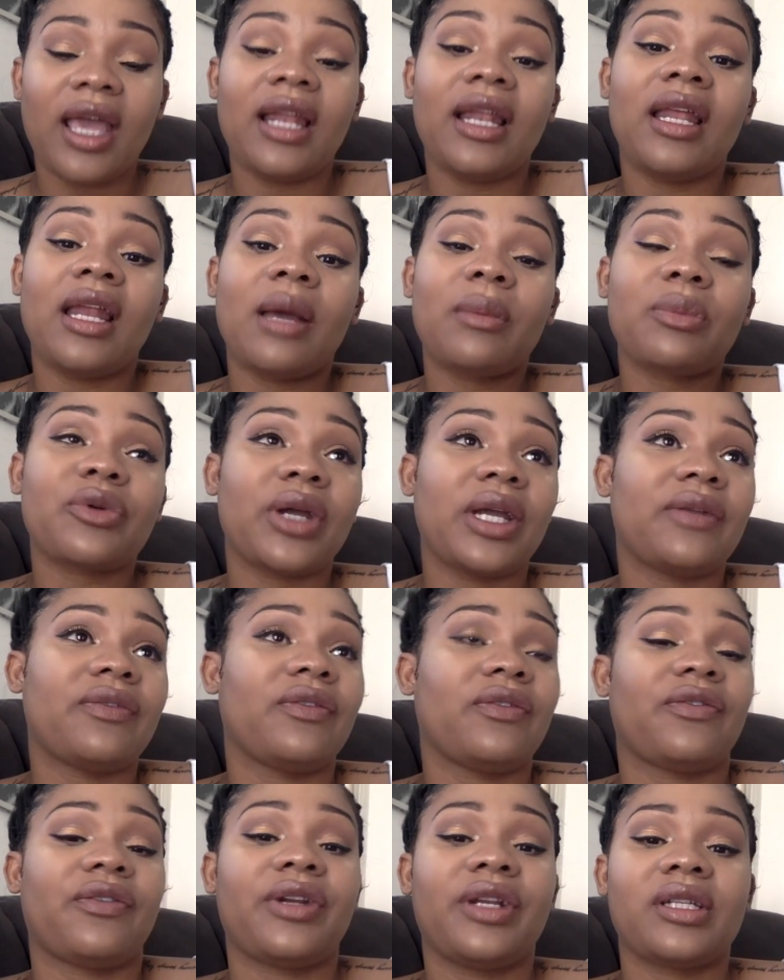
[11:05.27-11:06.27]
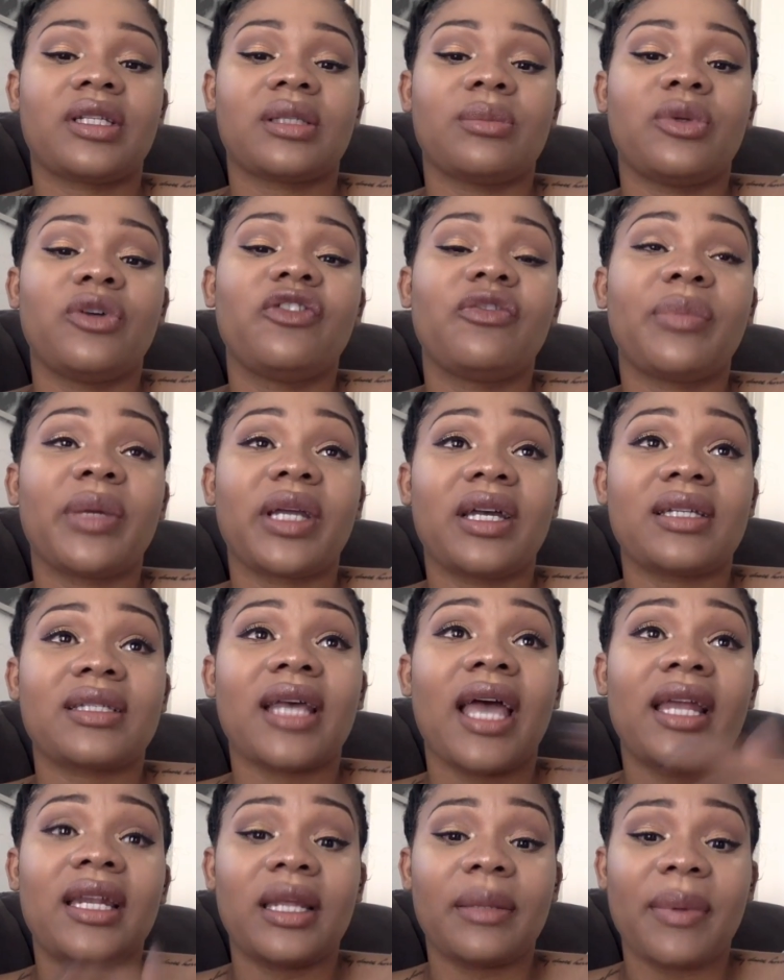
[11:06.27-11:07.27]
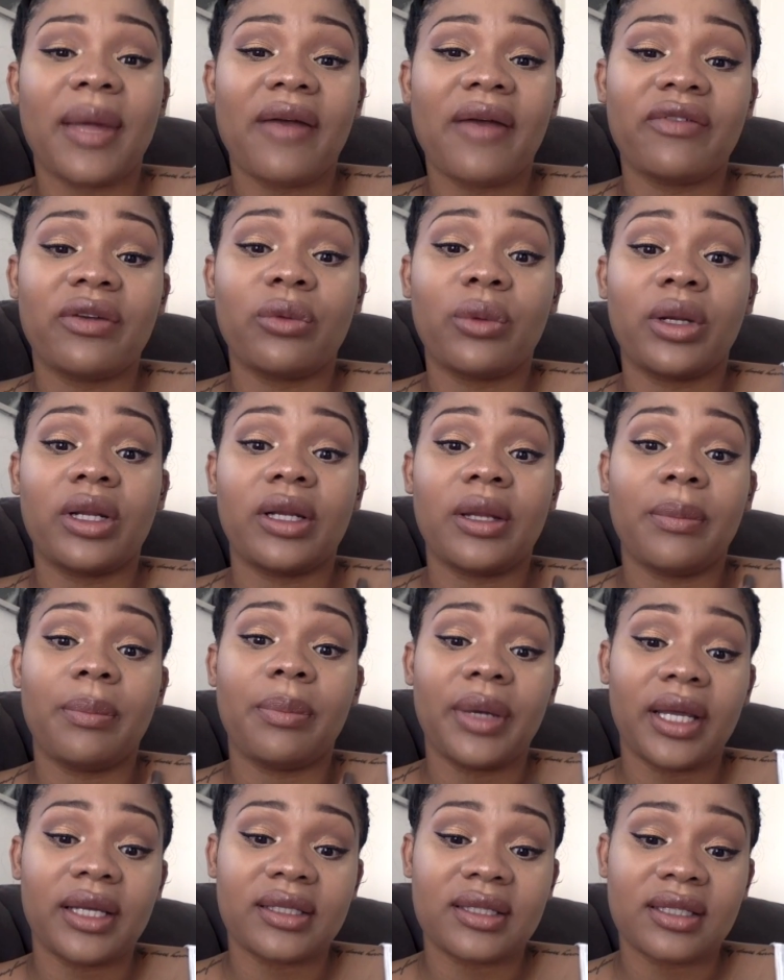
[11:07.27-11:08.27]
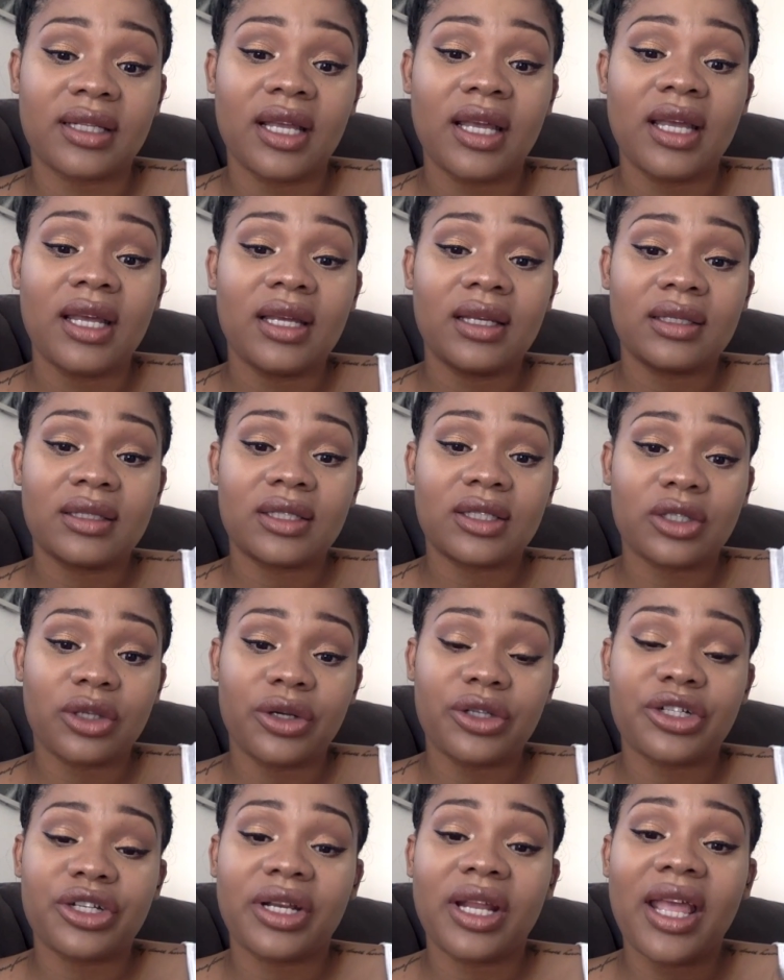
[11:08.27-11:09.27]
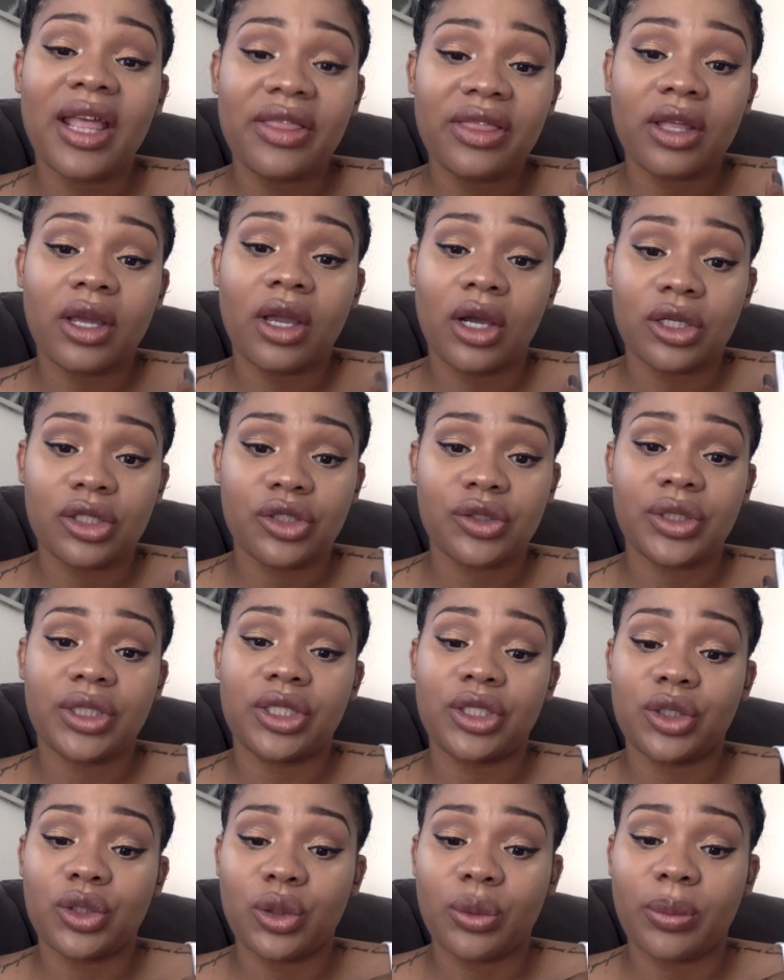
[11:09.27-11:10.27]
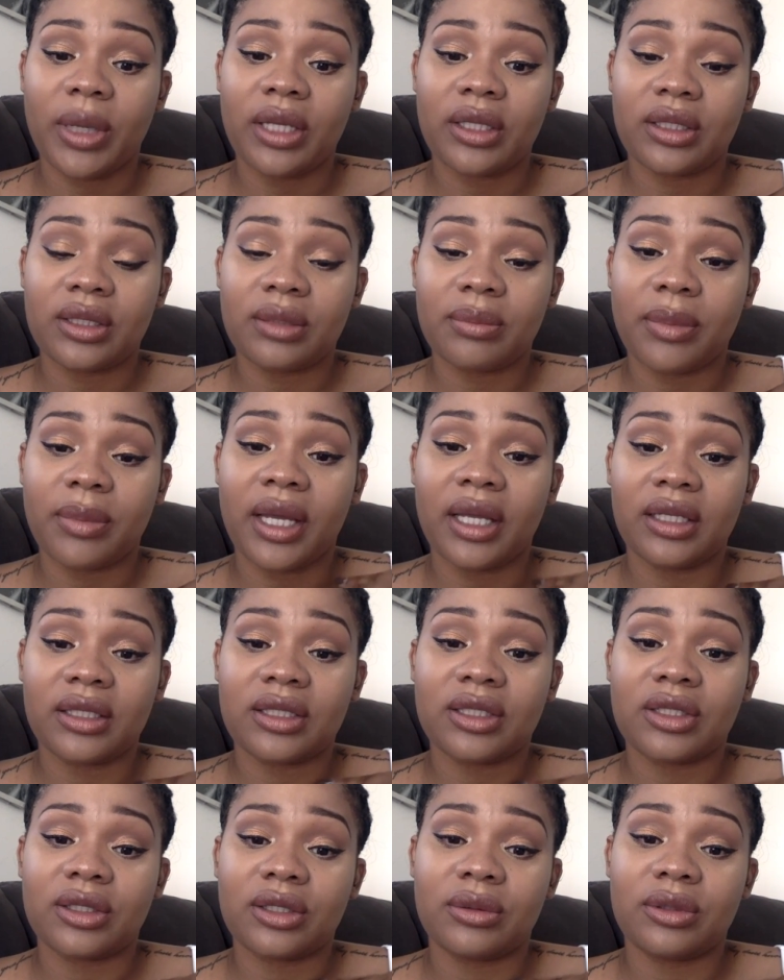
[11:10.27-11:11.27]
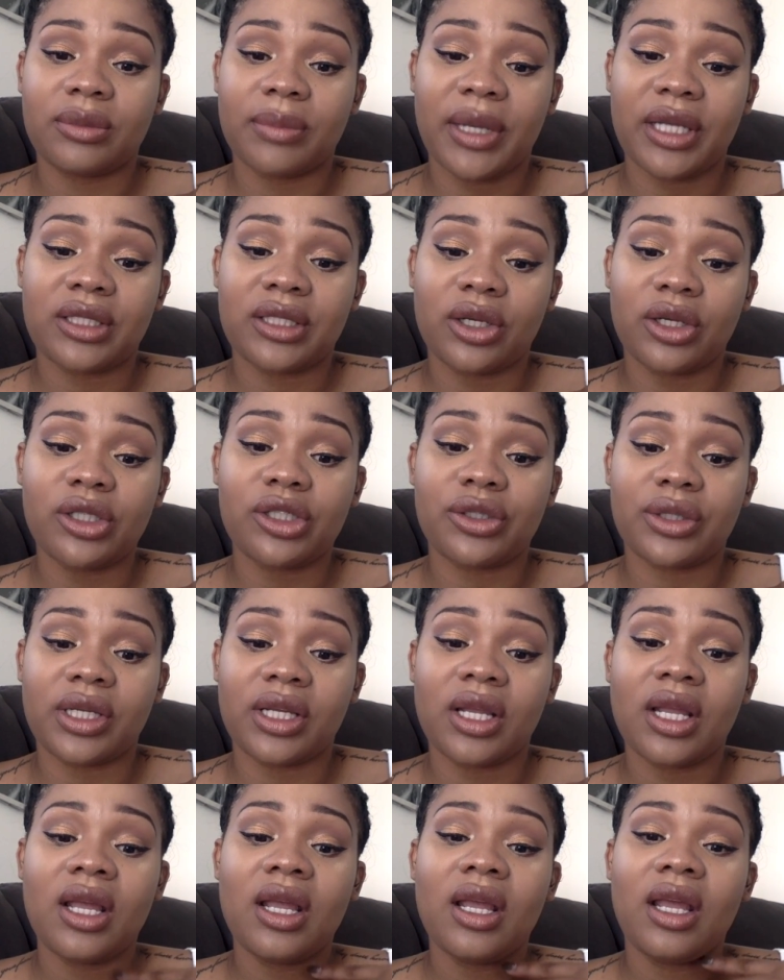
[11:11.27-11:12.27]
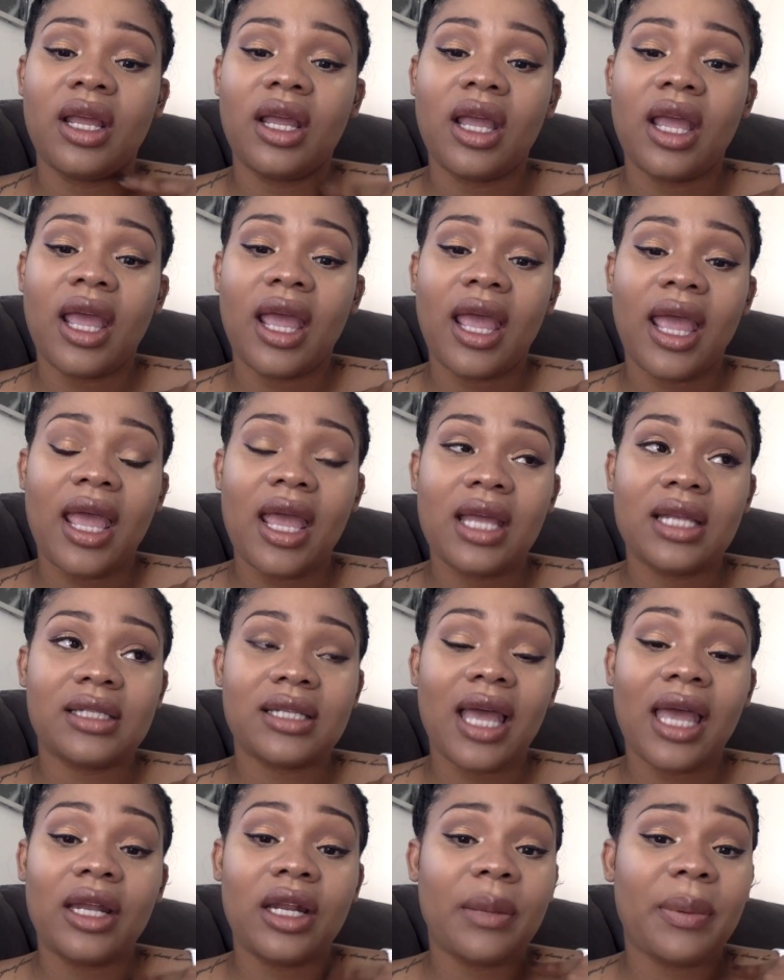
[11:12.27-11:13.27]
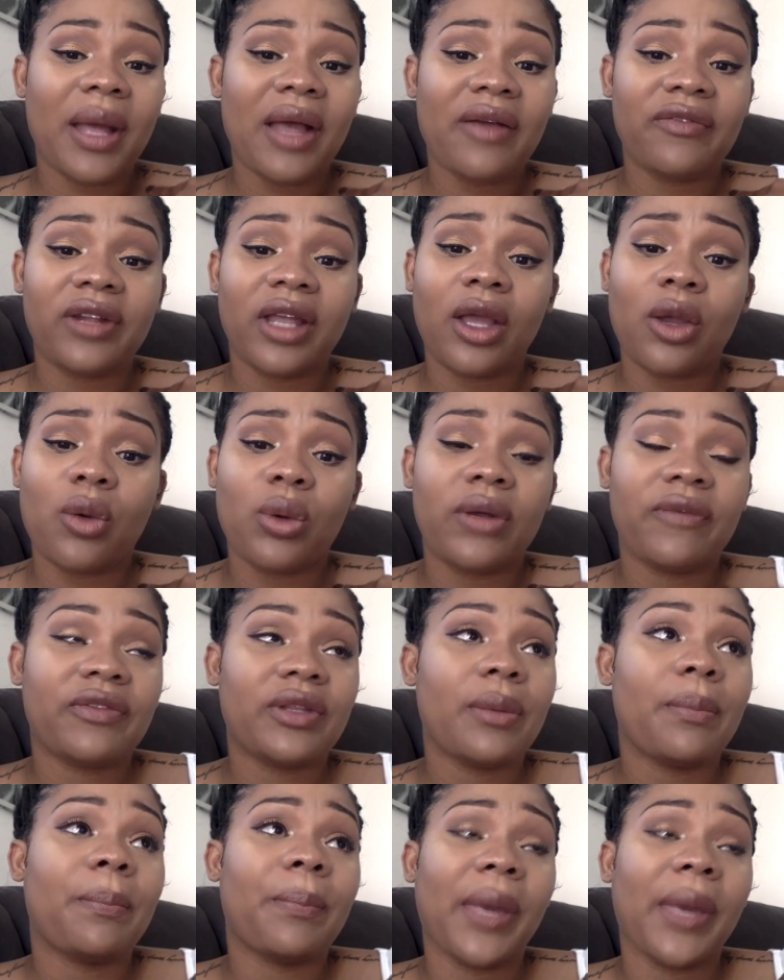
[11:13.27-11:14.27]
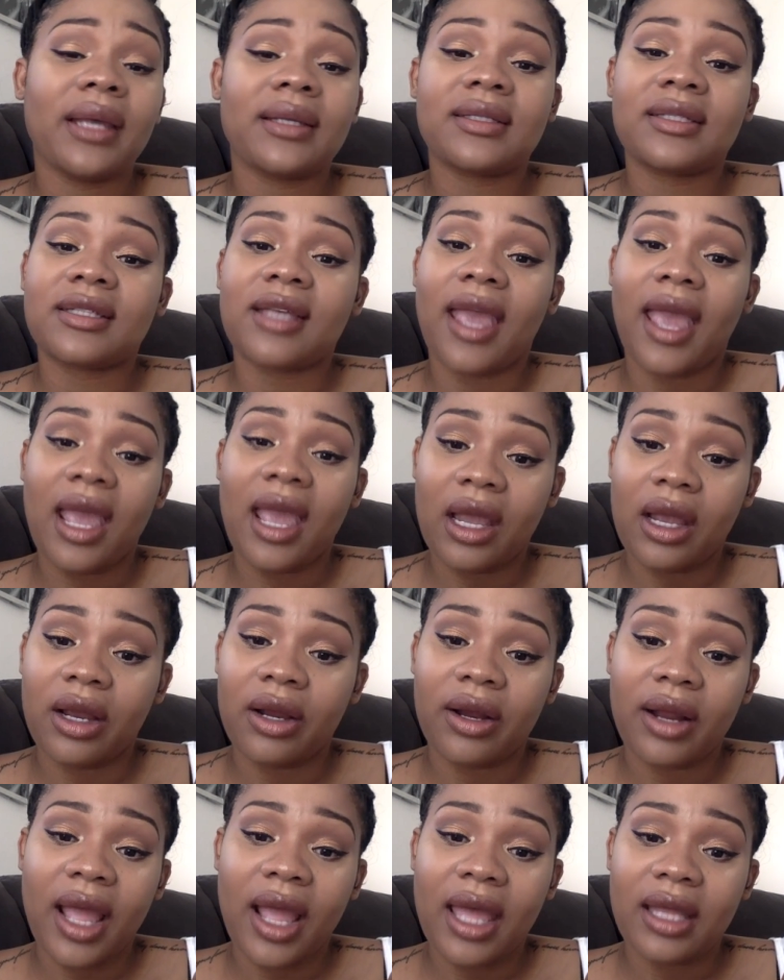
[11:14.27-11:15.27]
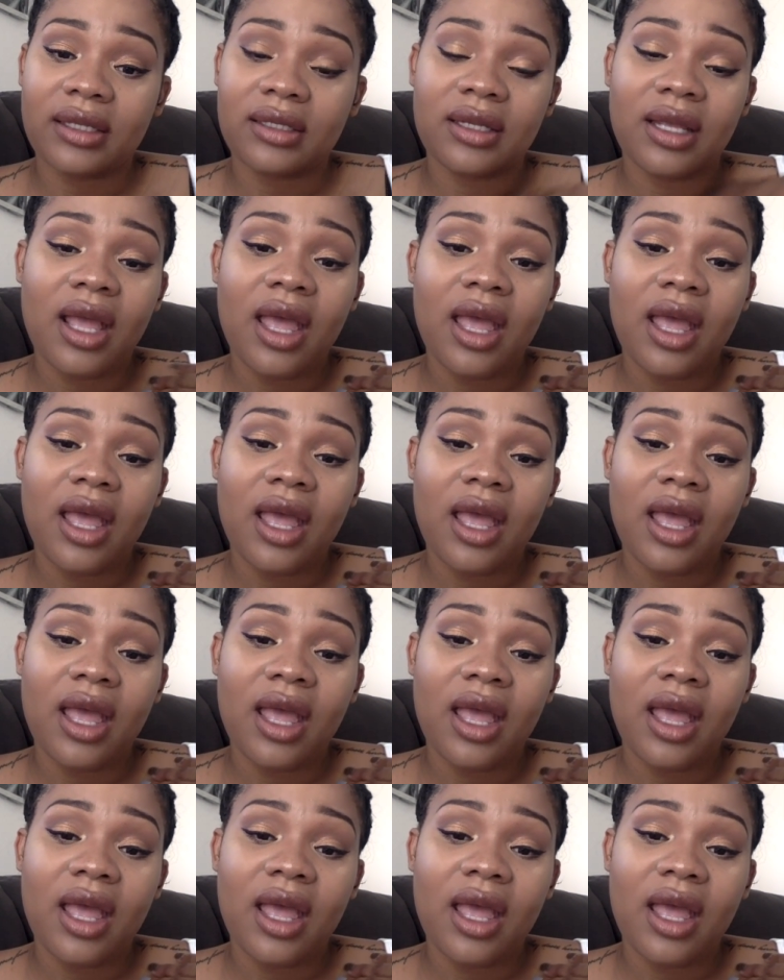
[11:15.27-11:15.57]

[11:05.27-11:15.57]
And then I'm grateful for this move, because I ended up having one of the best surgeon in the country to do my surgery, and I end up having like one of the best care at